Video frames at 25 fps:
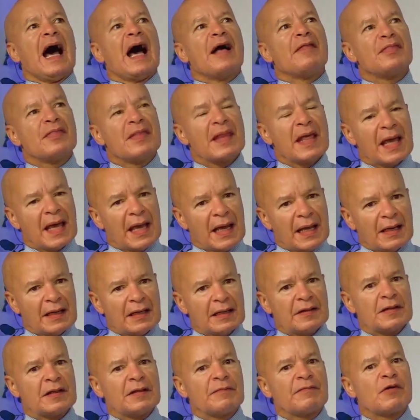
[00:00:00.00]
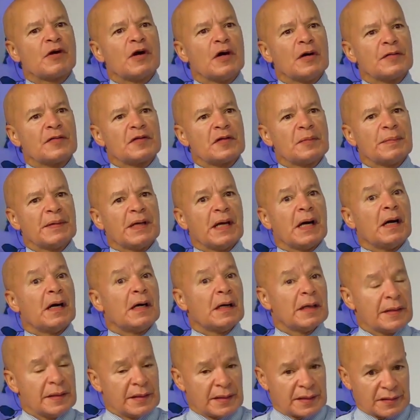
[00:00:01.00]
And then they've got to be
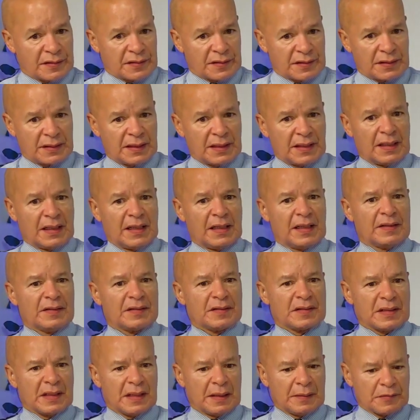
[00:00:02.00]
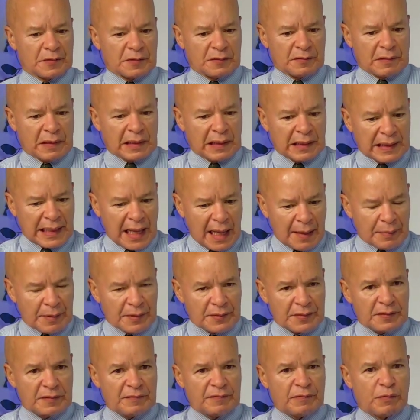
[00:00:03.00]
harnessed in terms of
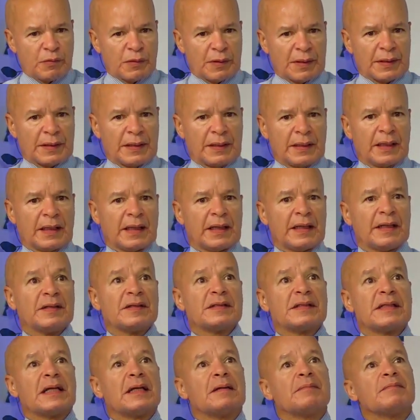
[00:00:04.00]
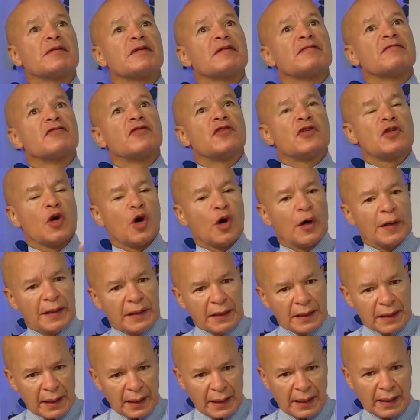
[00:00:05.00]
collaborative working, in terms of
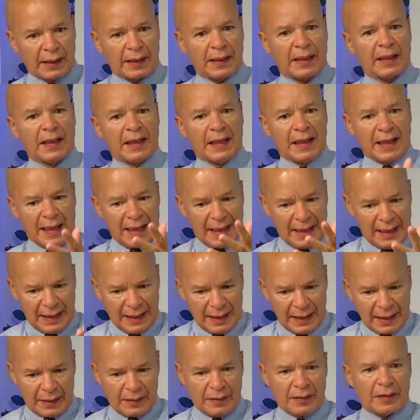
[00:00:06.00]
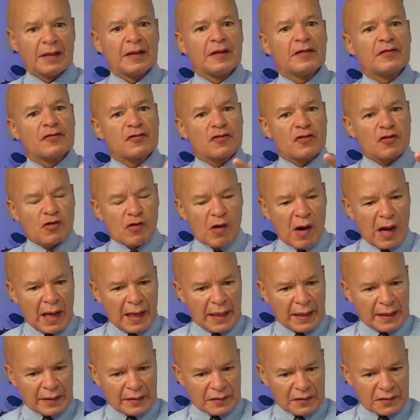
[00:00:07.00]
joining in,
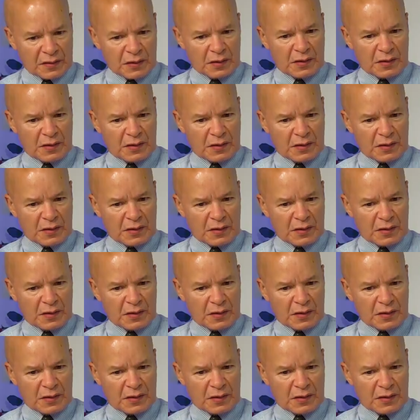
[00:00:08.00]
trying to